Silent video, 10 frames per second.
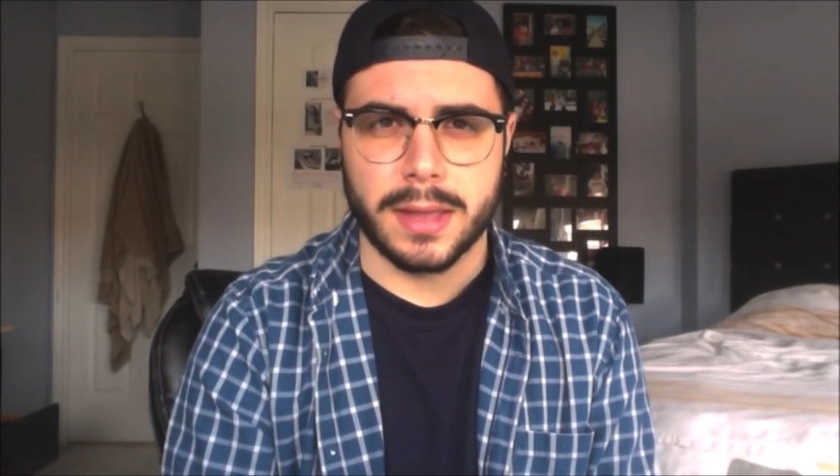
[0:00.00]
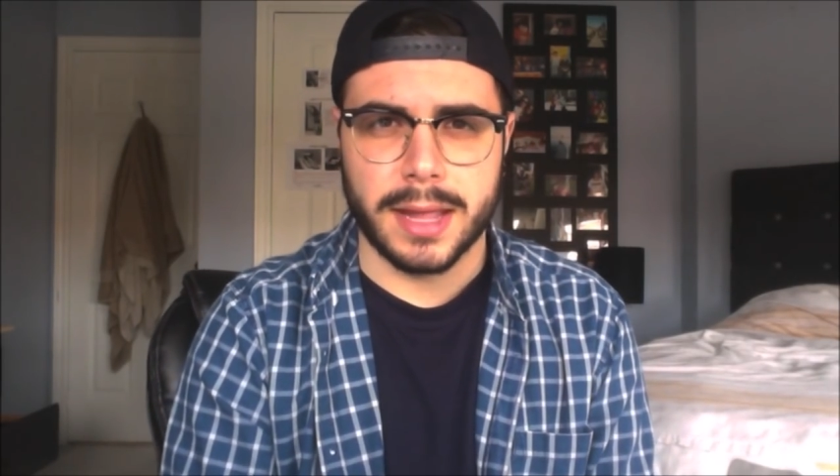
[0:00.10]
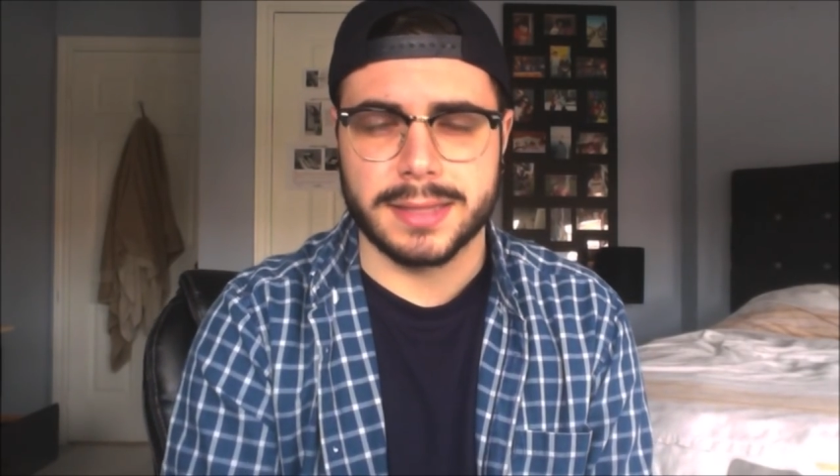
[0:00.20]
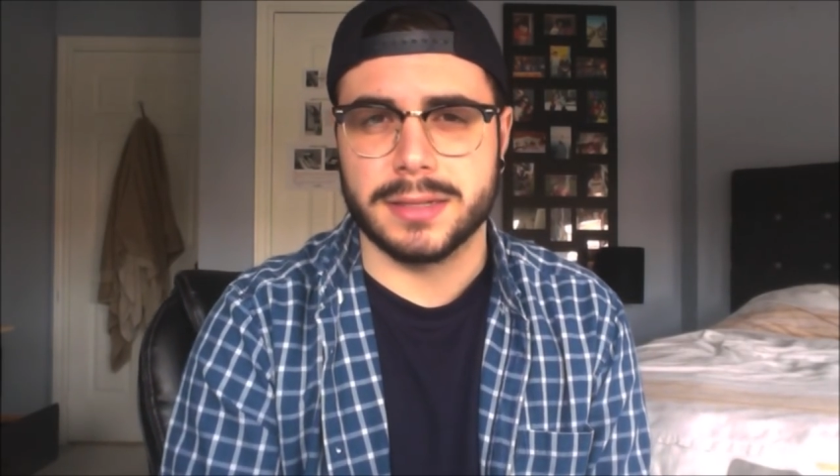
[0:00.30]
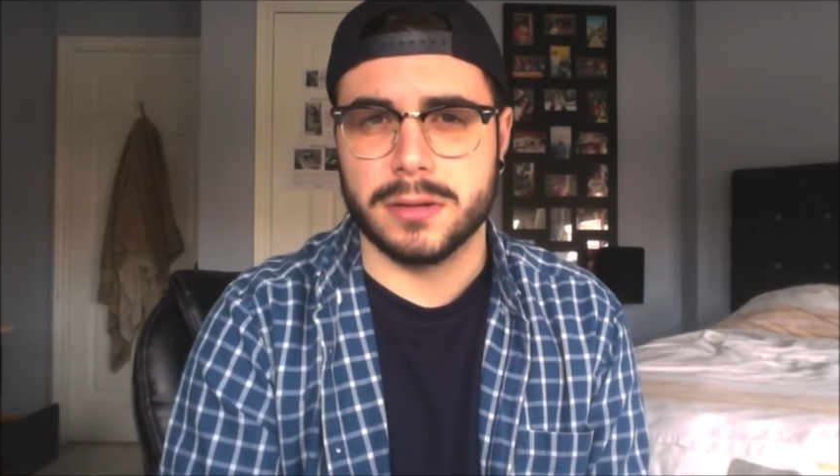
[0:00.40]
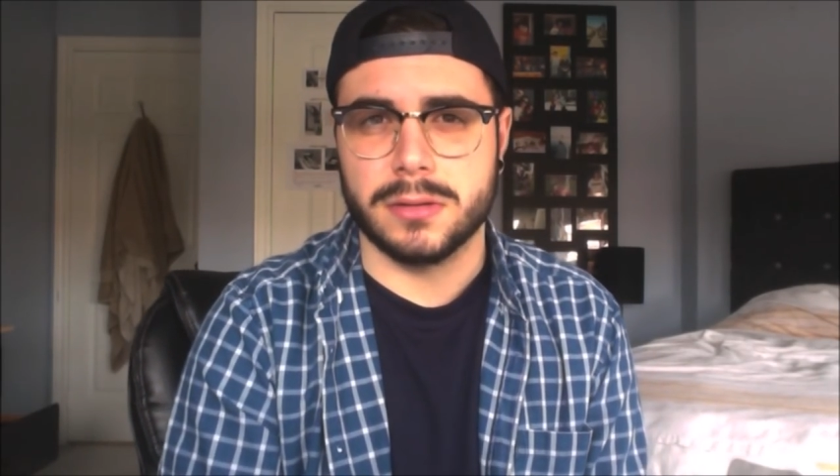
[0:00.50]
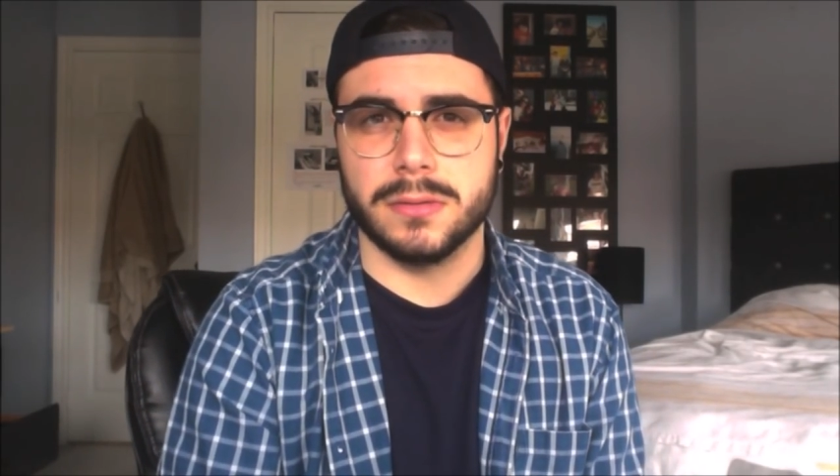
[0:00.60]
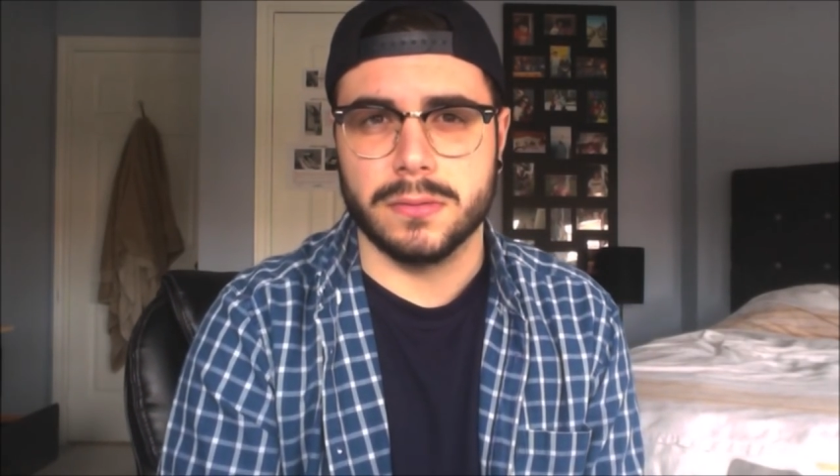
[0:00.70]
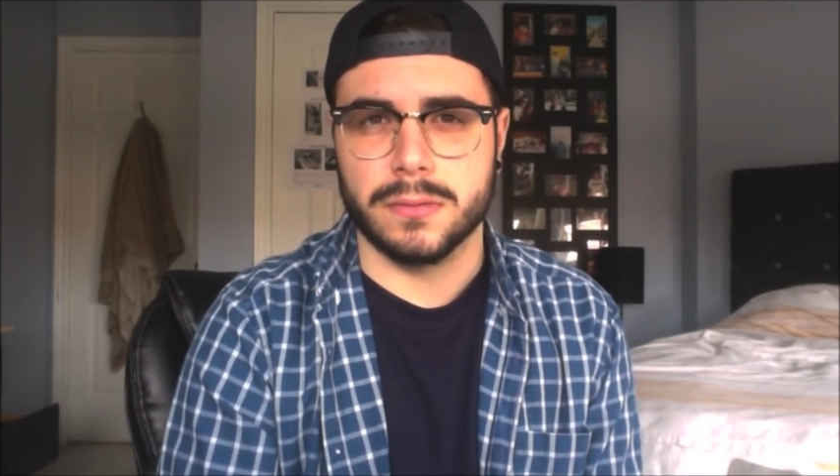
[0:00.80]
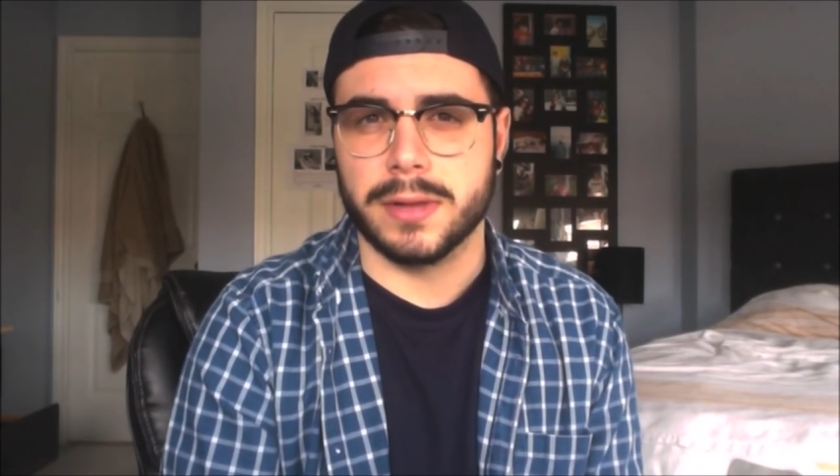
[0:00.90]
it's
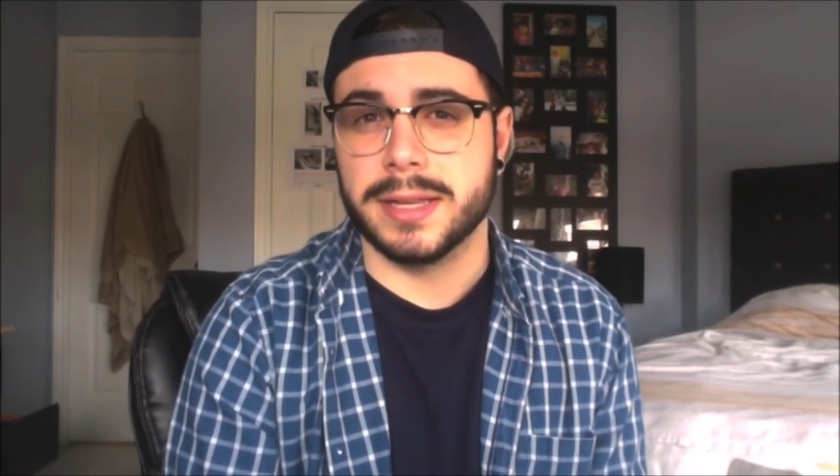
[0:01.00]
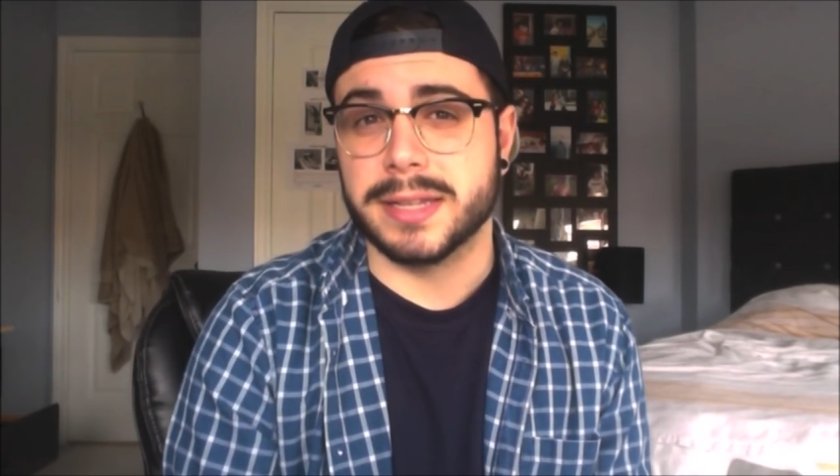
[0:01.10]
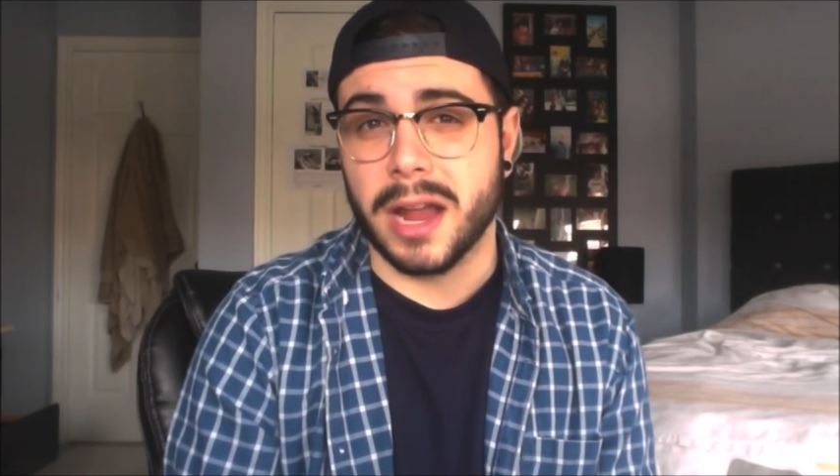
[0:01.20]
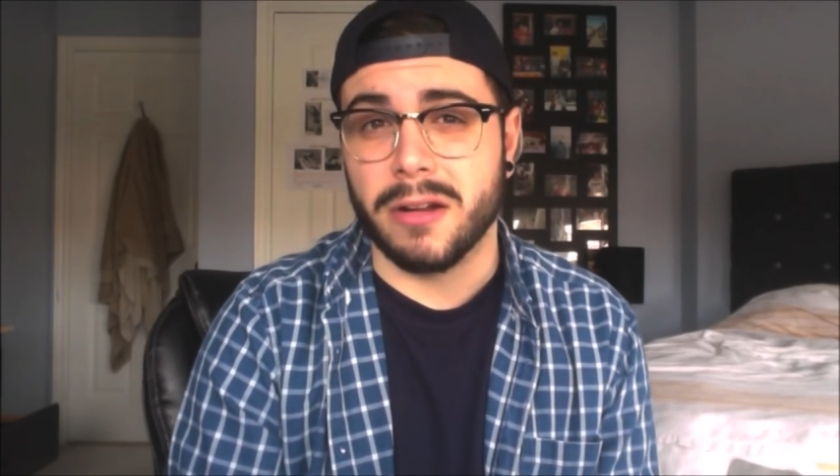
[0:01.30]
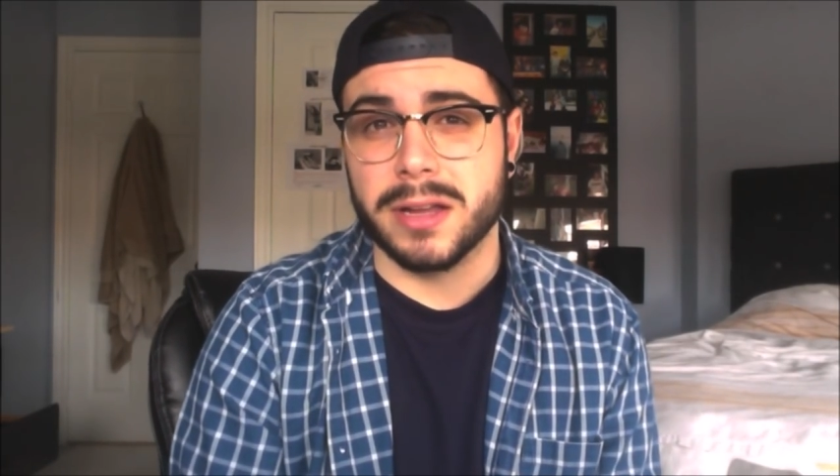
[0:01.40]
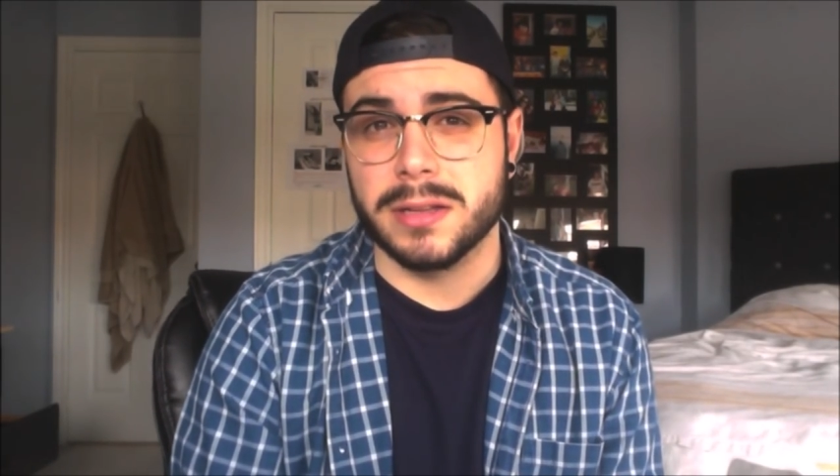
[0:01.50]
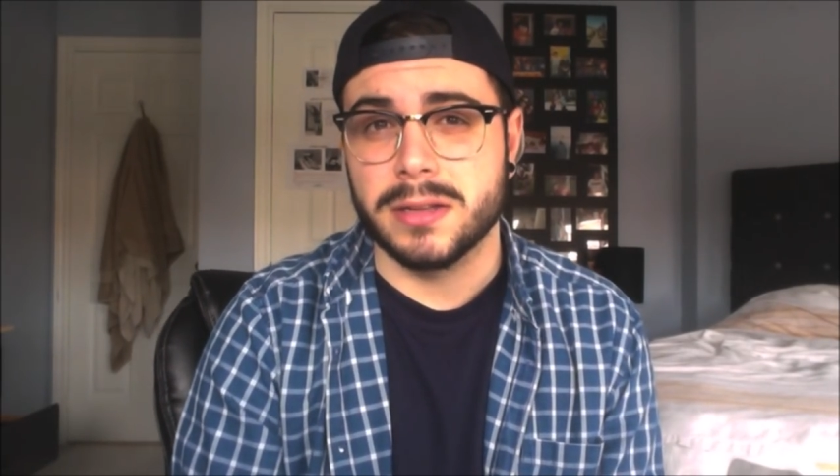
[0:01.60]
still really scary.